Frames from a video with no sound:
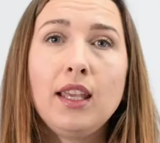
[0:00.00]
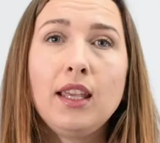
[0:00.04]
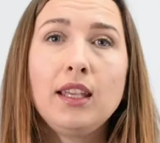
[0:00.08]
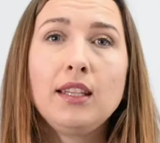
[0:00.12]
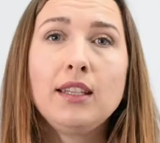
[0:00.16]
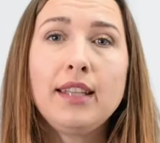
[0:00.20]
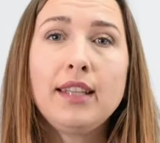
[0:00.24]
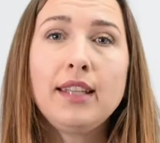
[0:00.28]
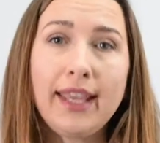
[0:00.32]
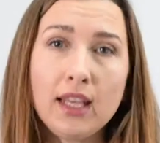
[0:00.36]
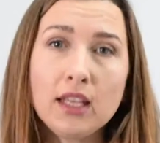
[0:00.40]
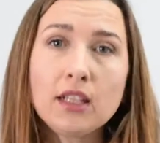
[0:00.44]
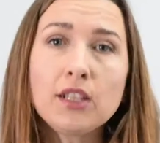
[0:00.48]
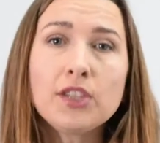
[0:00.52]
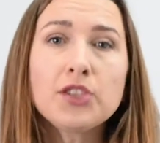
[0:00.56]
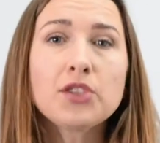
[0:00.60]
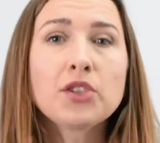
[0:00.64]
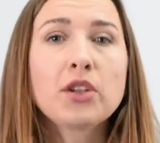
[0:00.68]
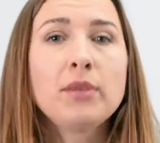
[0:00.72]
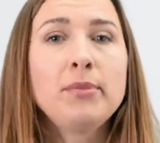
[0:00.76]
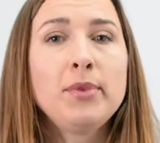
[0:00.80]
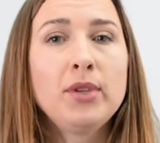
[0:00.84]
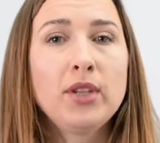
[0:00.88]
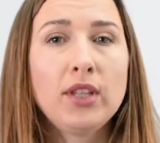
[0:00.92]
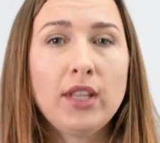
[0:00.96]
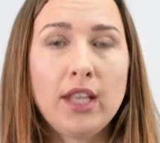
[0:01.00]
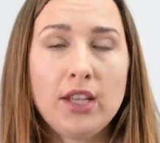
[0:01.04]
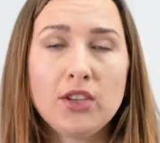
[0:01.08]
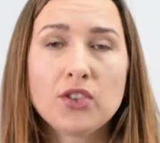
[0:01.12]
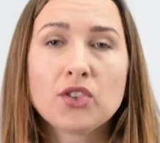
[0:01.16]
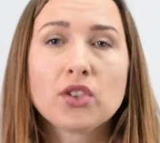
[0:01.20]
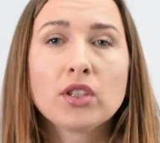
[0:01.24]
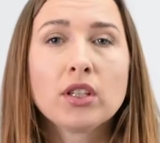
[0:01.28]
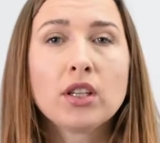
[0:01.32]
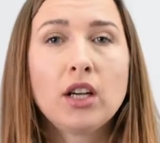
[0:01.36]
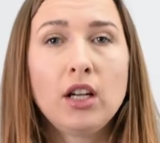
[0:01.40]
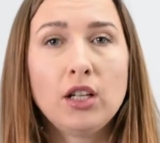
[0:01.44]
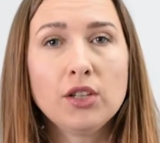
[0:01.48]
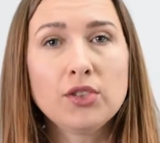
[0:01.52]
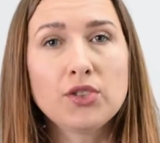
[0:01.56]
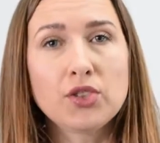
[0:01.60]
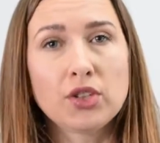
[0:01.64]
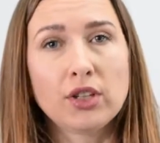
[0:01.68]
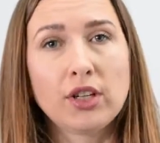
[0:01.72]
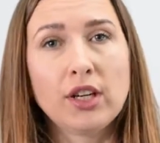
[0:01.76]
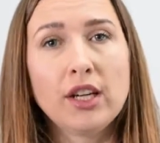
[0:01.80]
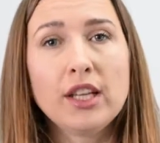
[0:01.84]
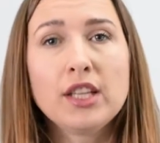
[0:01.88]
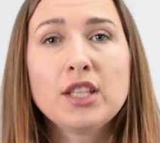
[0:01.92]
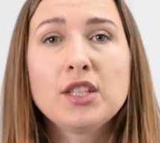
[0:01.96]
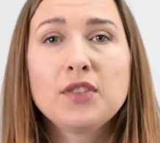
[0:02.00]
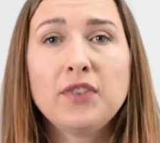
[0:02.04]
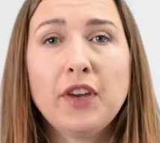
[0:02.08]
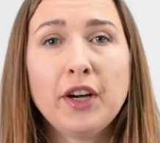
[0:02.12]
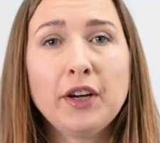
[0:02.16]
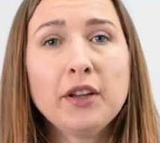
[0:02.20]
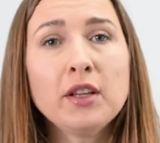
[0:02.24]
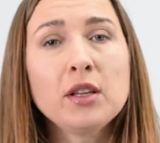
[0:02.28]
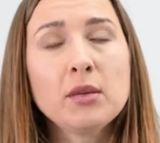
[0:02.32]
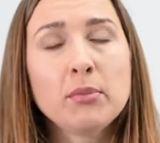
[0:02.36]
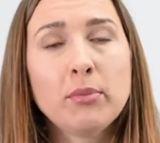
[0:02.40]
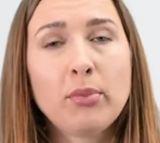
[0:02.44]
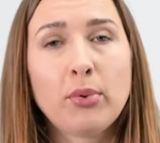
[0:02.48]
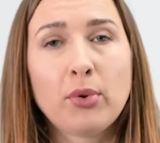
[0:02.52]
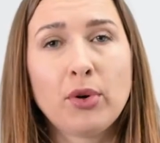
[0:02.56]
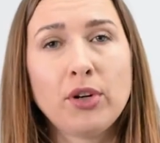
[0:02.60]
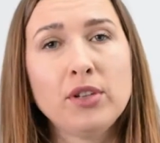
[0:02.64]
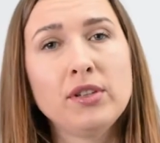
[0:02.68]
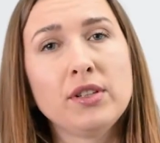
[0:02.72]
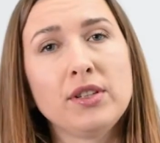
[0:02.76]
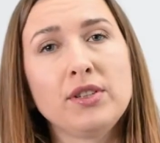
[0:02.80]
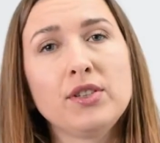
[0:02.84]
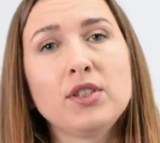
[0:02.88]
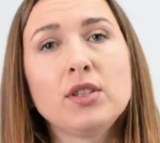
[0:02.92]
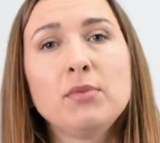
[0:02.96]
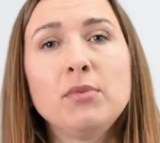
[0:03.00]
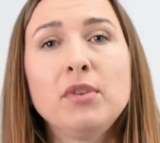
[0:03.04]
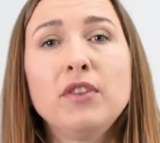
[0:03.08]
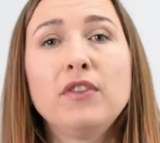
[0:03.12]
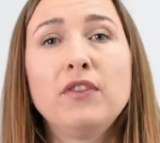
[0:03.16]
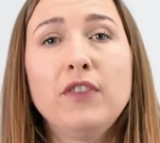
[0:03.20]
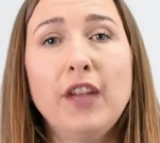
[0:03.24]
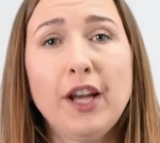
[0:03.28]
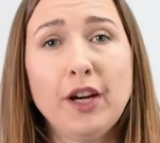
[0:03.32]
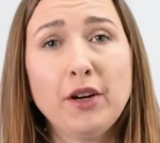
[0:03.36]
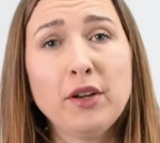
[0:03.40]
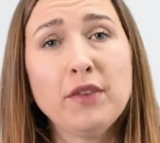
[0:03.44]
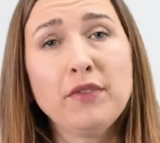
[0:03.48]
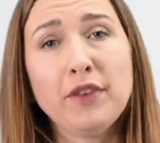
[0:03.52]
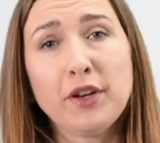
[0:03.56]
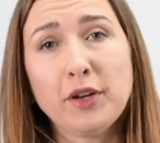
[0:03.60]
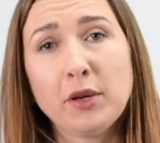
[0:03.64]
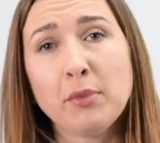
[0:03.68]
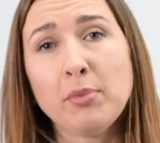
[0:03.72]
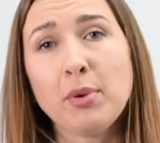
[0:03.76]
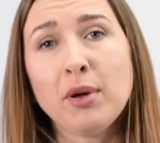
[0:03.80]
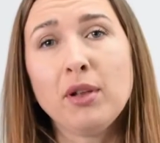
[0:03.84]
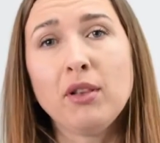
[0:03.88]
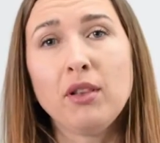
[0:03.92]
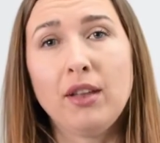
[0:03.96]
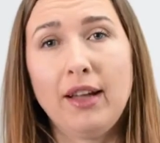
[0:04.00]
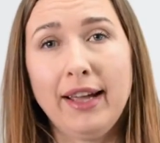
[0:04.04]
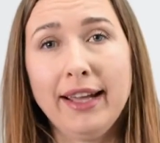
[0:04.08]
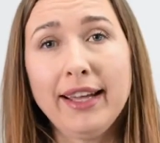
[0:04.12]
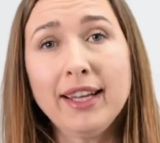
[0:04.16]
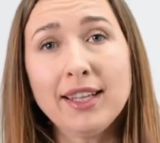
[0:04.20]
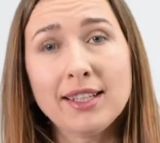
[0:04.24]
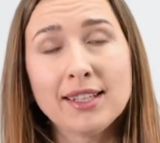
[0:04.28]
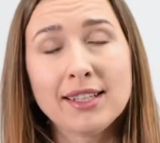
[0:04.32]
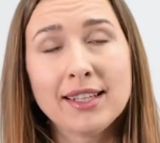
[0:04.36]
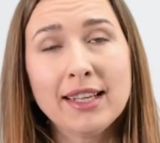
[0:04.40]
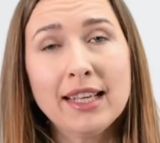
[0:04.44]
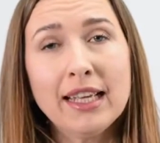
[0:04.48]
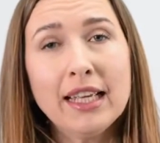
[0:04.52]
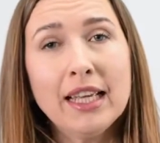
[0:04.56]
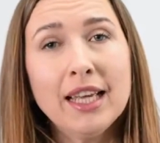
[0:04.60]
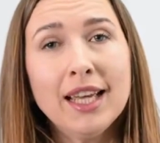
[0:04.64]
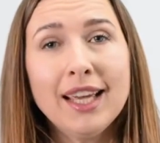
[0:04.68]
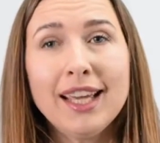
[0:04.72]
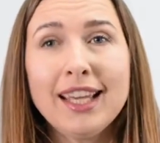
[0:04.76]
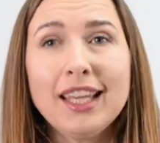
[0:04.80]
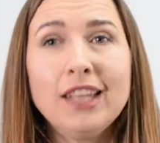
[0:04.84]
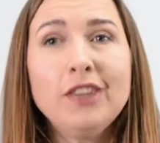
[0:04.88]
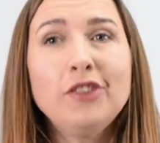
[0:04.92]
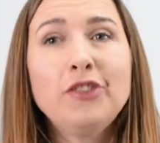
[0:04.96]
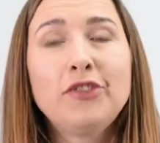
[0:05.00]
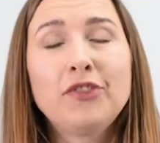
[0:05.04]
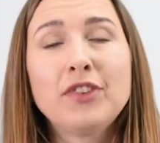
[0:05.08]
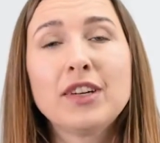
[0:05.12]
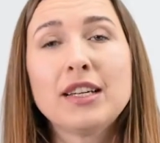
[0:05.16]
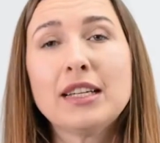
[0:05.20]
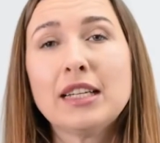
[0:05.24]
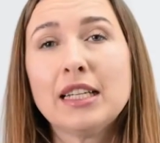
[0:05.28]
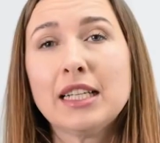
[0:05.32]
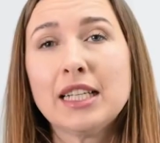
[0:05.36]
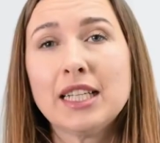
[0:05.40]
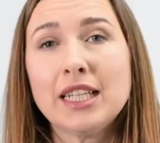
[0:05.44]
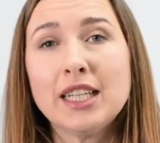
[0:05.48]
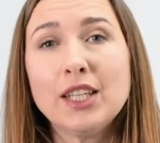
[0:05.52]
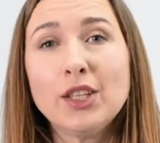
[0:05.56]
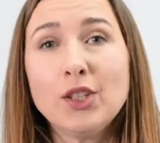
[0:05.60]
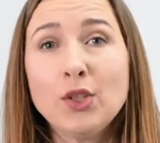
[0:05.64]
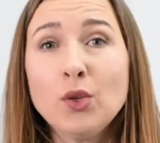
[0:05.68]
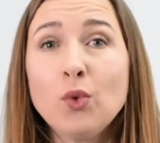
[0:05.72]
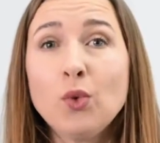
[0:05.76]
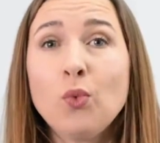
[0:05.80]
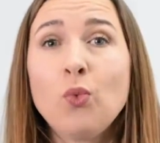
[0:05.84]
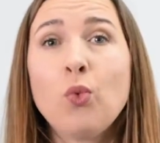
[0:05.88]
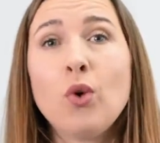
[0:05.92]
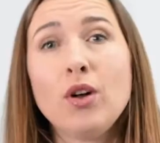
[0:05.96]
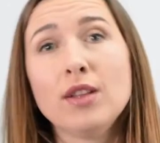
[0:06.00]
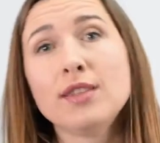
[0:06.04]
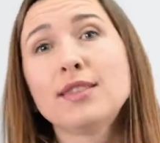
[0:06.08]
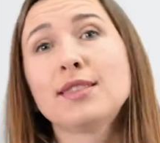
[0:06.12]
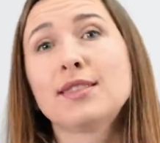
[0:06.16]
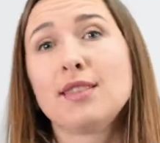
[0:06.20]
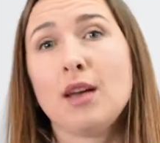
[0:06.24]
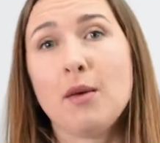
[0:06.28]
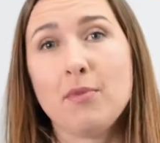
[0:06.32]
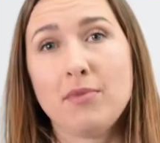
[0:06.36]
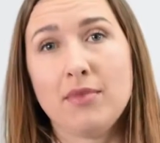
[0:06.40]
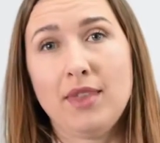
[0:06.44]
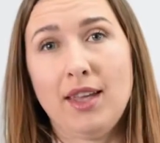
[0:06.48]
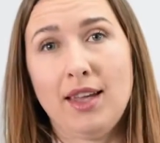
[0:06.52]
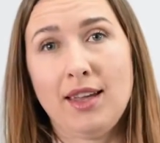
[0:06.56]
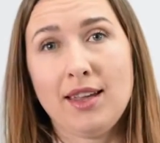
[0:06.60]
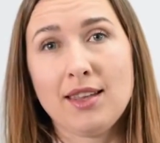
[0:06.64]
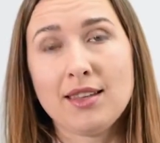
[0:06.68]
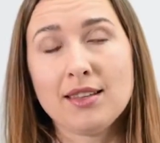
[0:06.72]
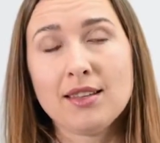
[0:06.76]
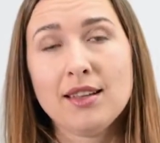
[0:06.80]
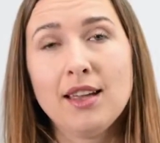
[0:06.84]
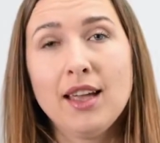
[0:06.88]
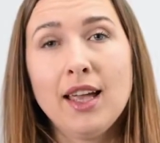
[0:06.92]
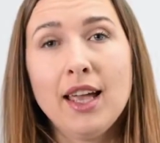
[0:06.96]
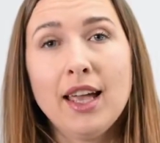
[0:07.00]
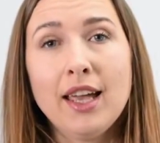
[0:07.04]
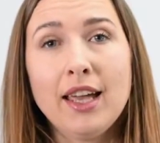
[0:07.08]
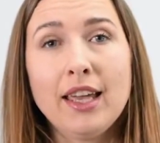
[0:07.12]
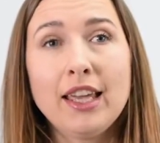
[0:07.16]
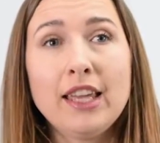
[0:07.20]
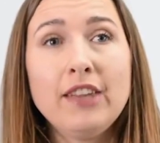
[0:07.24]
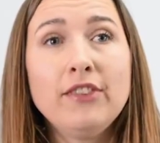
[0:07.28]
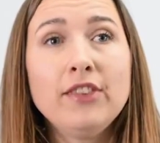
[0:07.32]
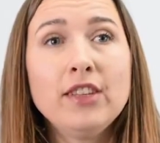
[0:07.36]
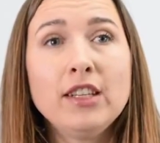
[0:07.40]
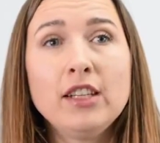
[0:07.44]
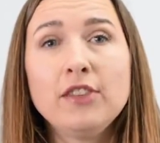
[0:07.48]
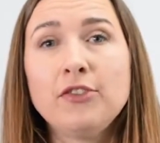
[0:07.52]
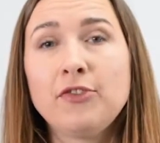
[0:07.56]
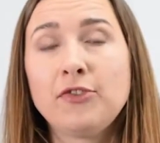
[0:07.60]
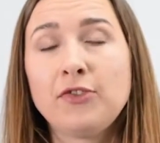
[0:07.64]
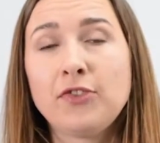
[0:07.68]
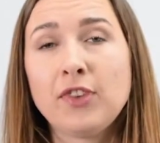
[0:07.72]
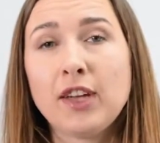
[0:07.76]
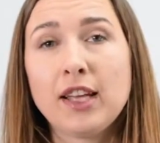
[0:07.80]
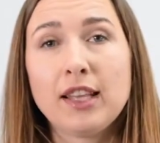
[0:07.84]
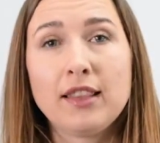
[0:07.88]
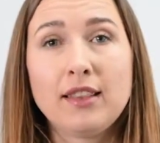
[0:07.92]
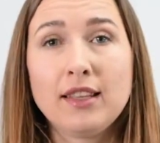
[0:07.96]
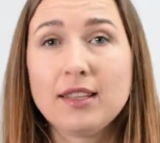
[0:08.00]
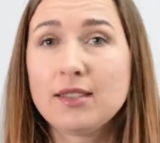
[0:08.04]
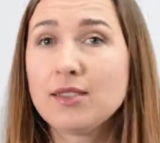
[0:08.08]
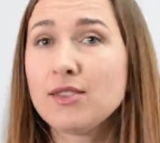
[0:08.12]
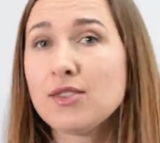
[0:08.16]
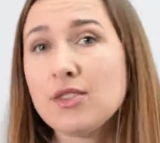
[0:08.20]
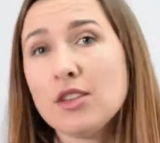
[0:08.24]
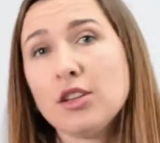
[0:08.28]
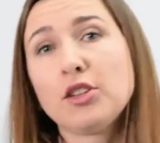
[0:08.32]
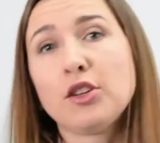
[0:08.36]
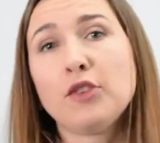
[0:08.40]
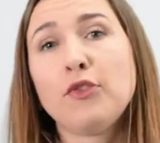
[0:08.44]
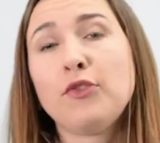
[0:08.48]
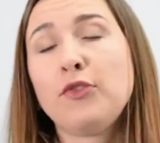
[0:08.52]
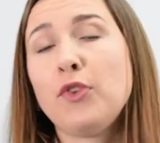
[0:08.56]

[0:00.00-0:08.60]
In English communication culture, it's very important to be very, very polite if you want something. Even if this is not your